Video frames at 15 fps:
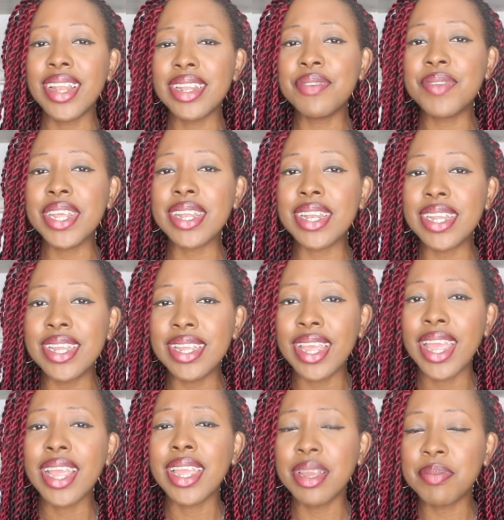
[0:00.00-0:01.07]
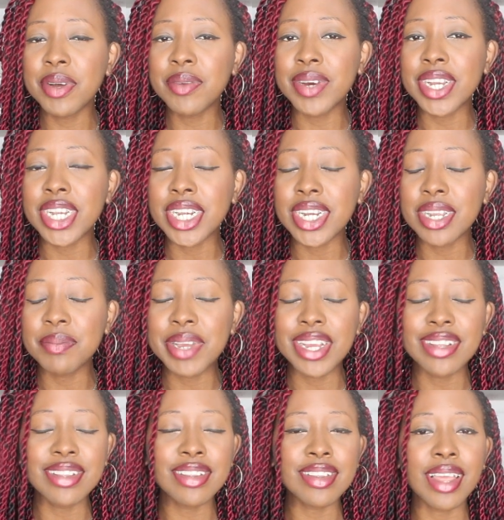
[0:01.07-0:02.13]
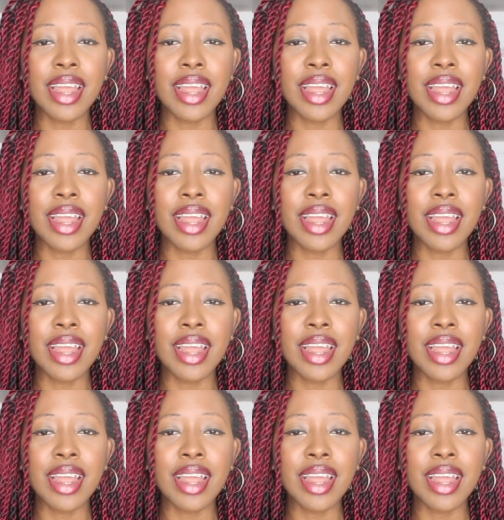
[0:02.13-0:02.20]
definitely keep on watching because it's